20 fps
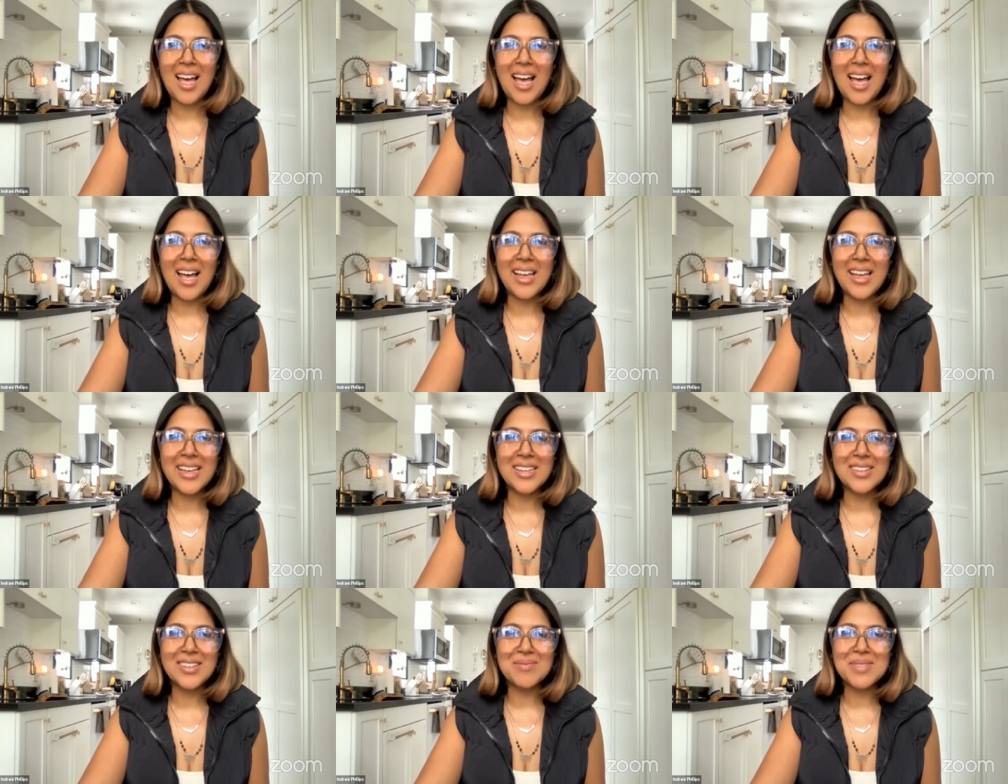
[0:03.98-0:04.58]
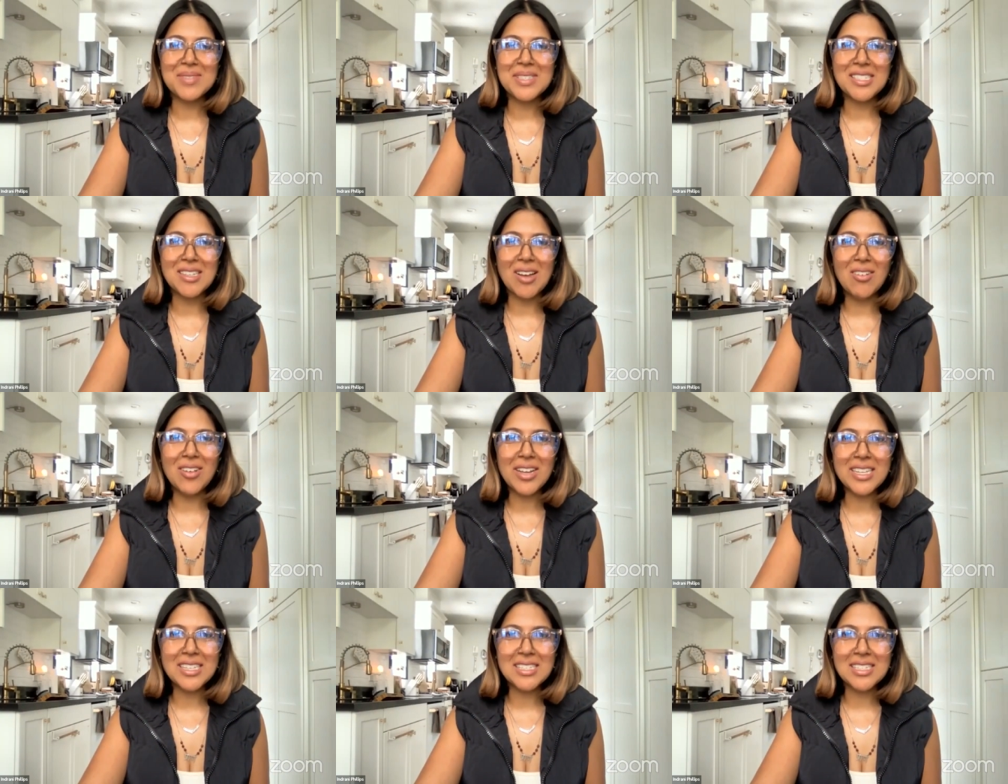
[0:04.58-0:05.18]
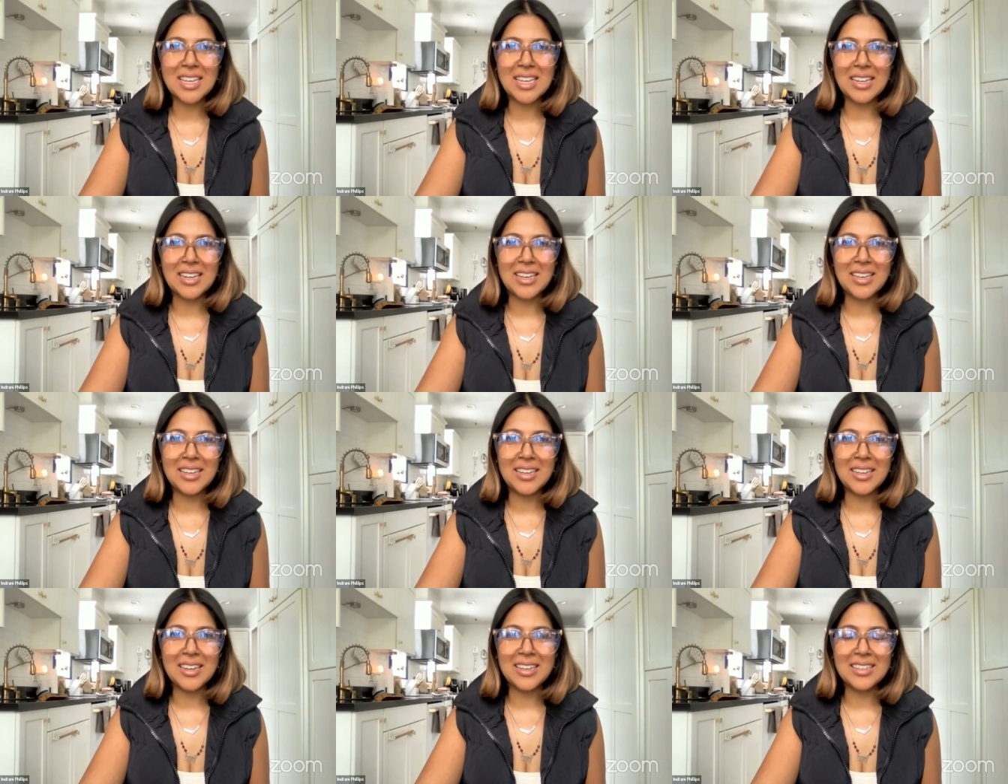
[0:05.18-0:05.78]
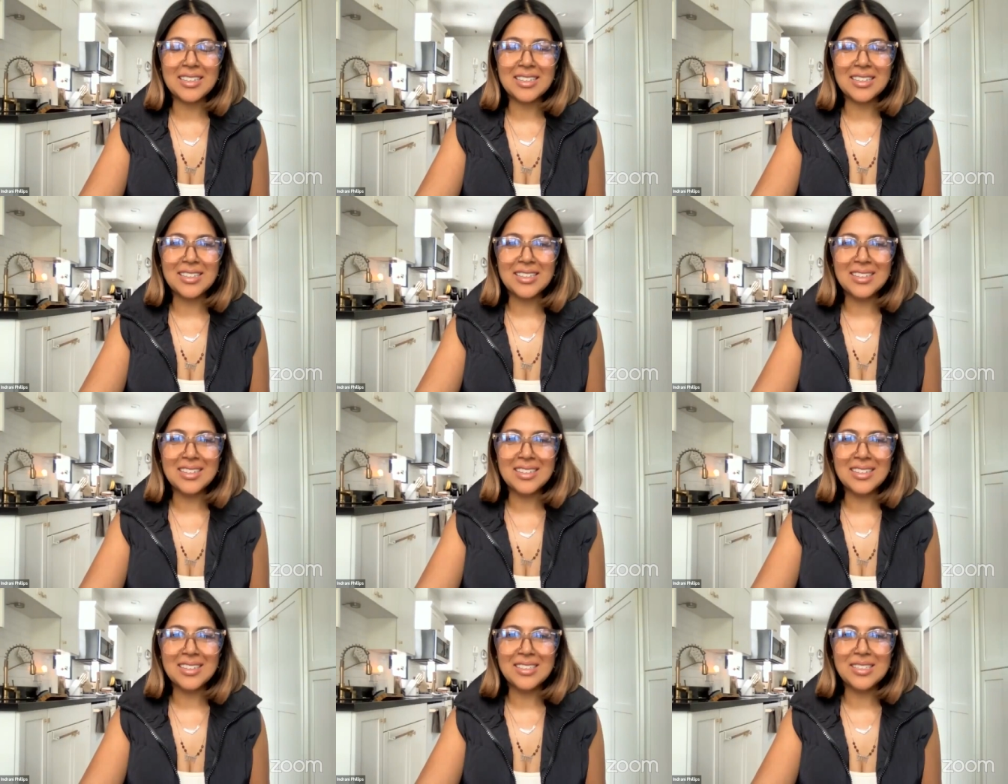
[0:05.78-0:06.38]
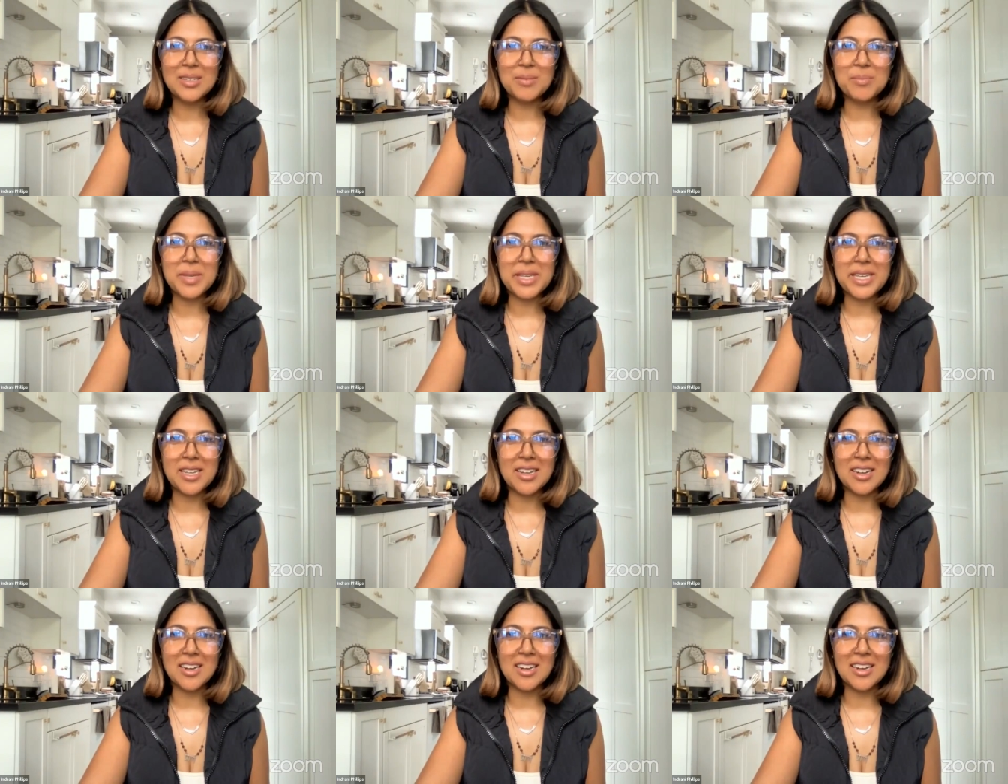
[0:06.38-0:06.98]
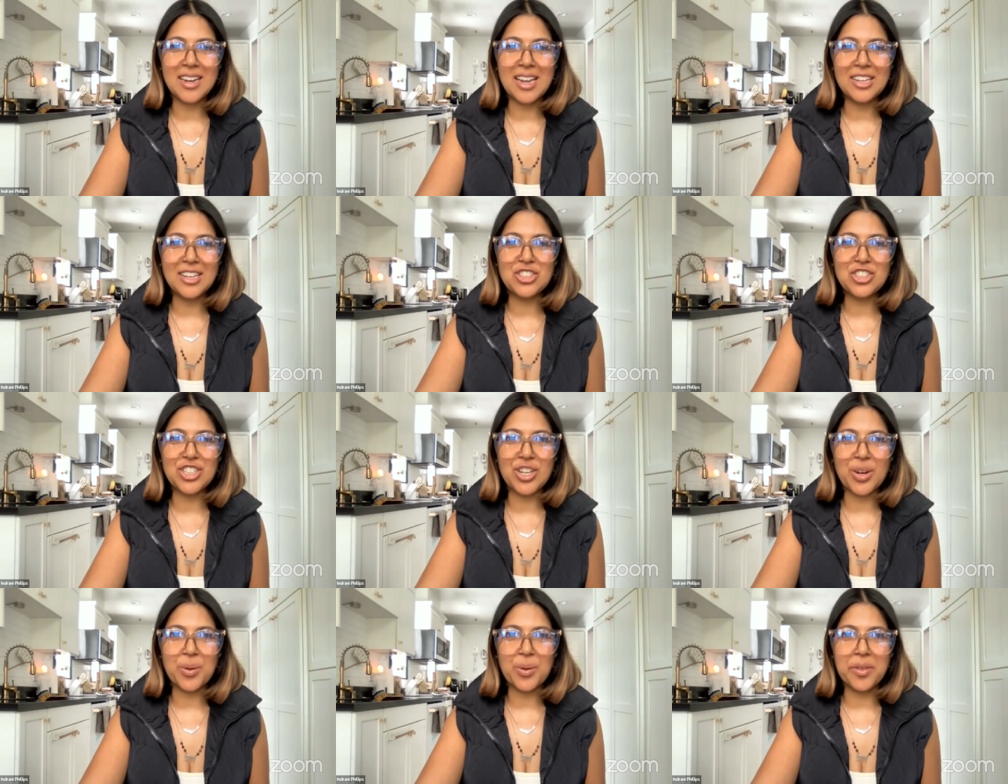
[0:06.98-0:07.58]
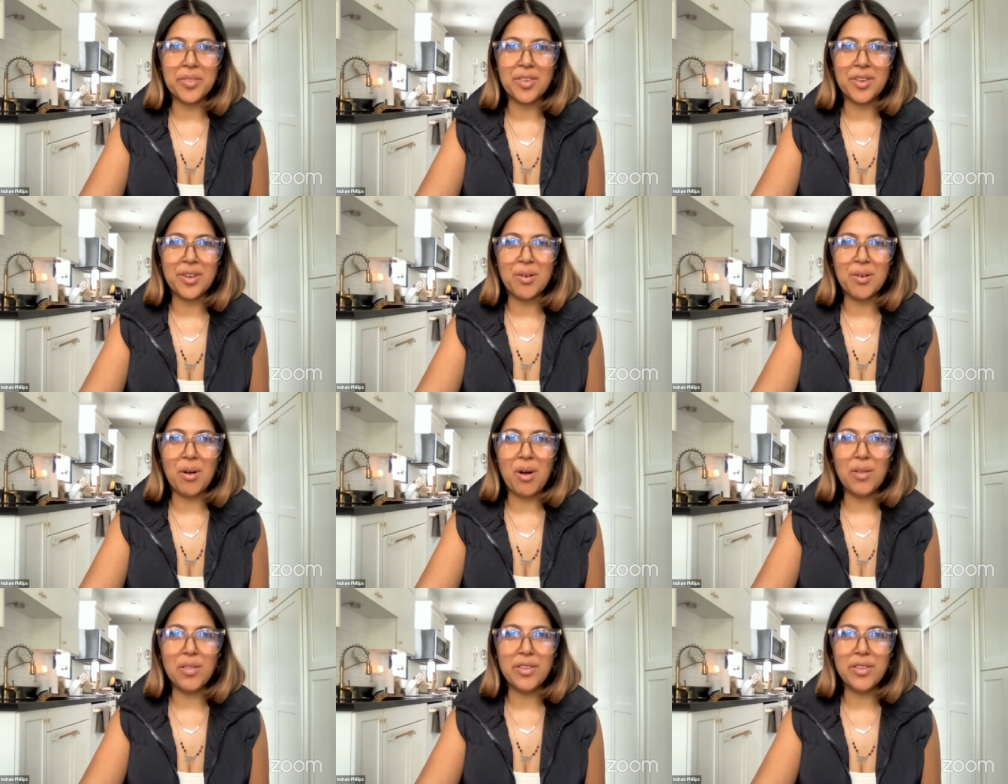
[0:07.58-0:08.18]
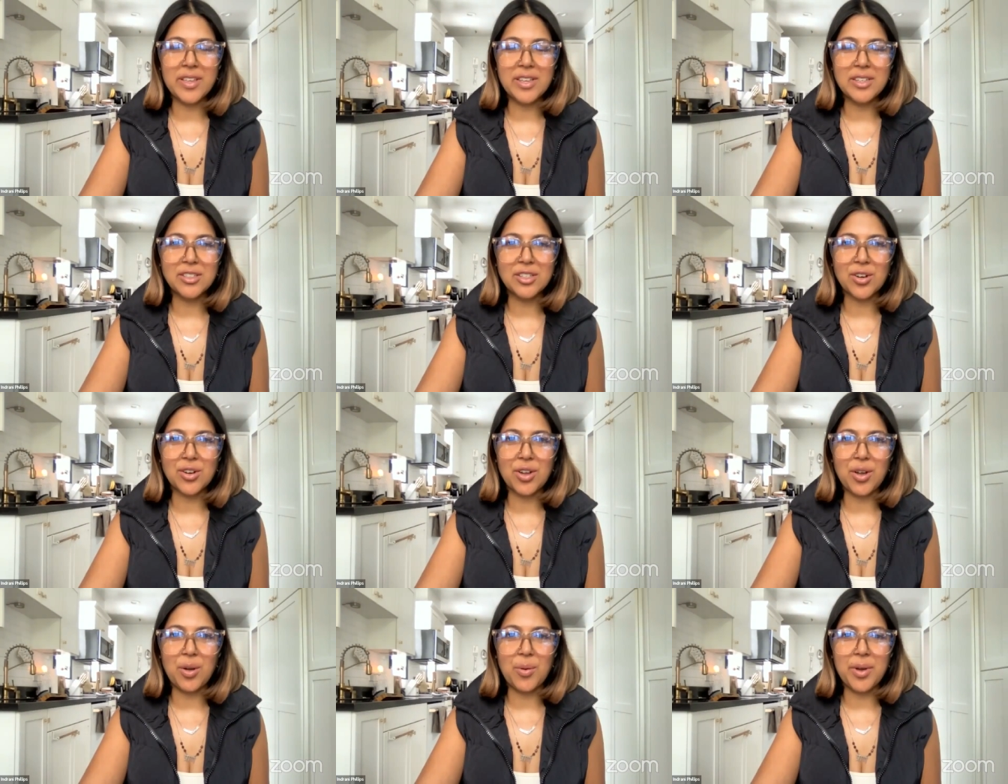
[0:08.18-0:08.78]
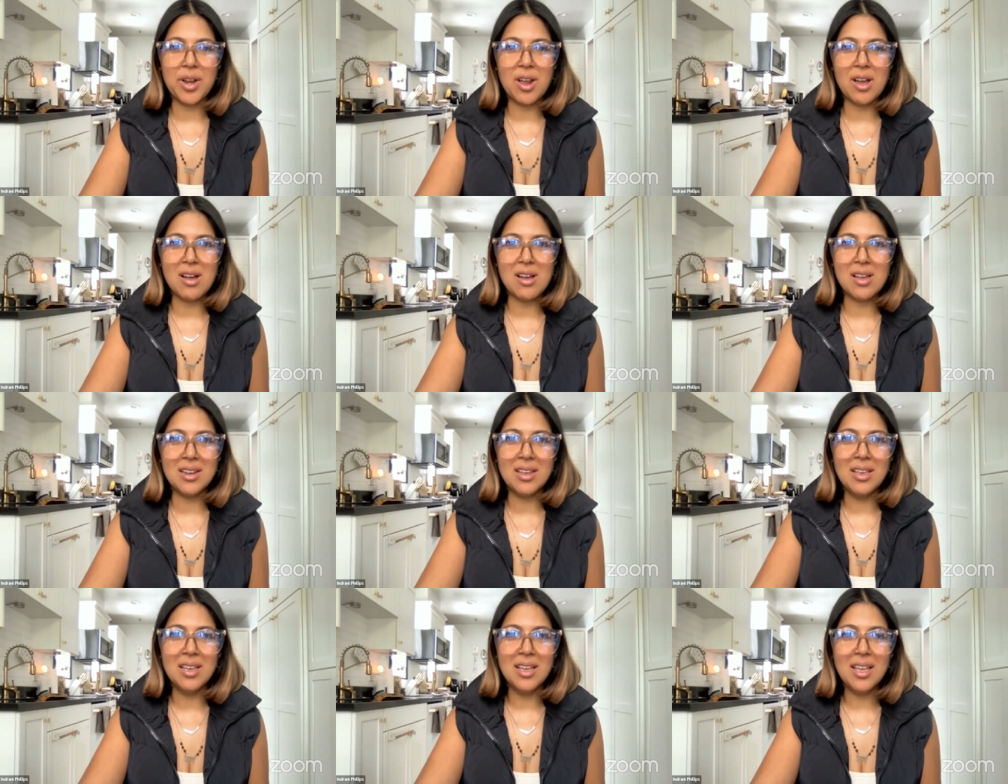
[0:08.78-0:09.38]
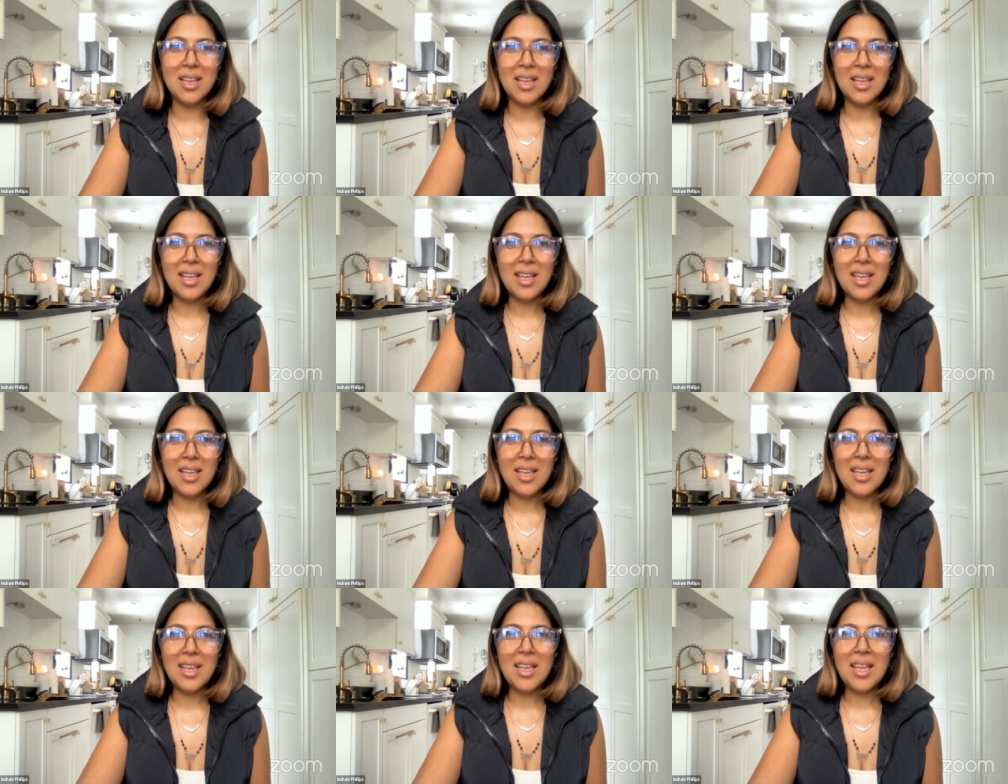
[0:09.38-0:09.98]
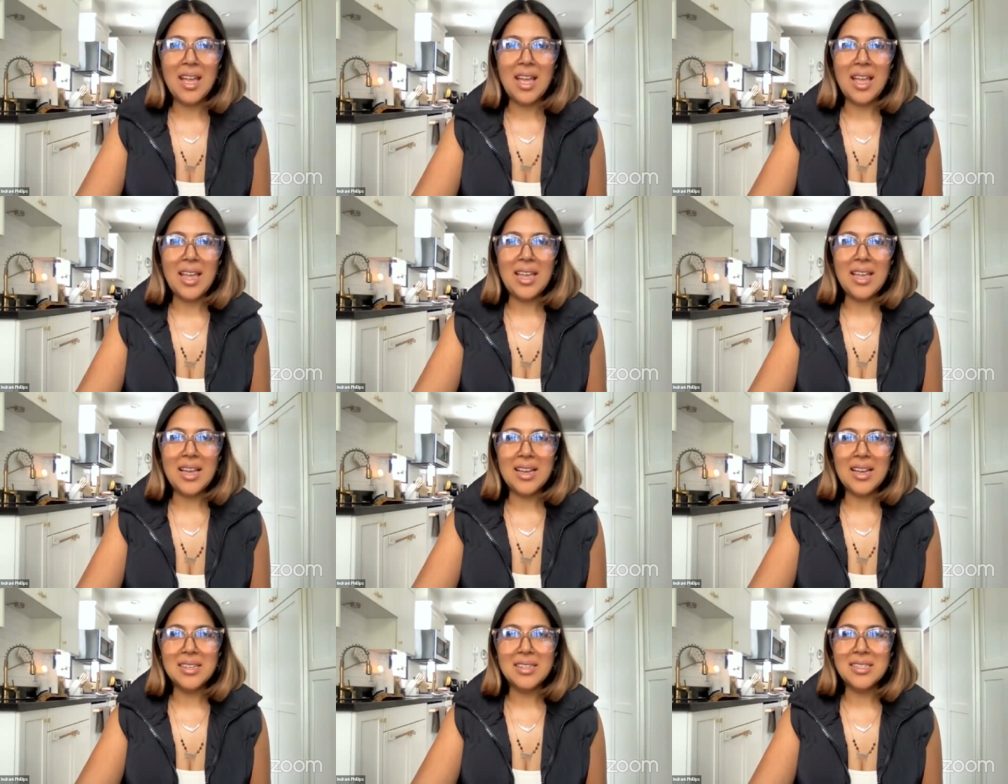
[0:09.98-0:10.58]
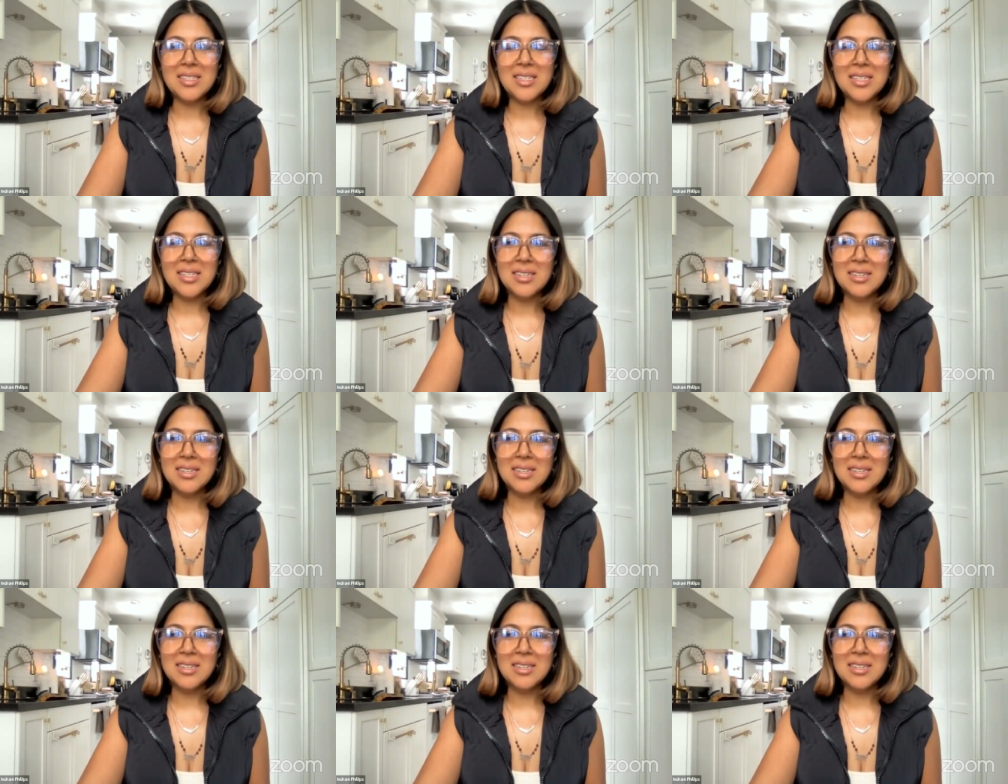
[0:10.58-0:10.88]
I am so excited to be here and share with you all the things that are going on. And